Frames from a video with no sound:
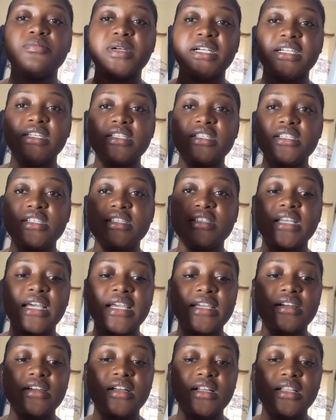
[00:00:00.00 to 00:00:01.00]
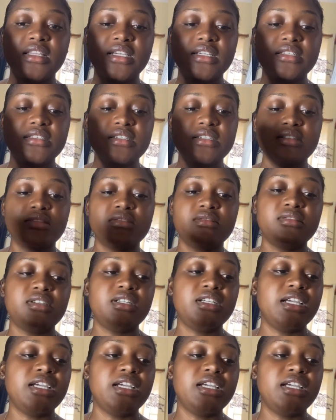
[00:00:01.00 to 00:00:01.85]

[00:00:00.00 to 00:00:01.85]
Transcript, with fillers: packages I collected today.